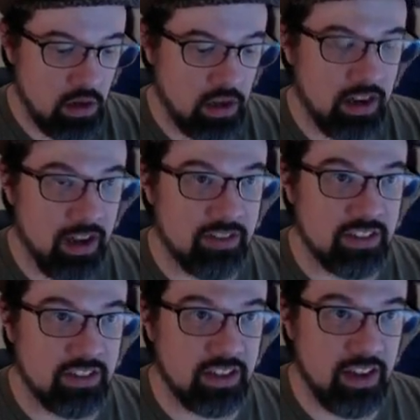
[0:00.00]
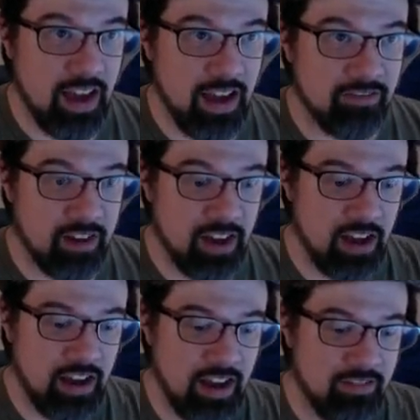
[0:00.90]
have it sit halfway on,
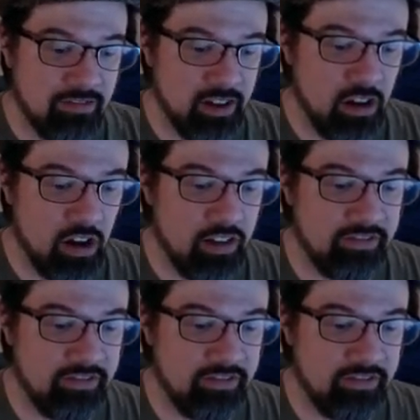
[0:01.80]
halfway off,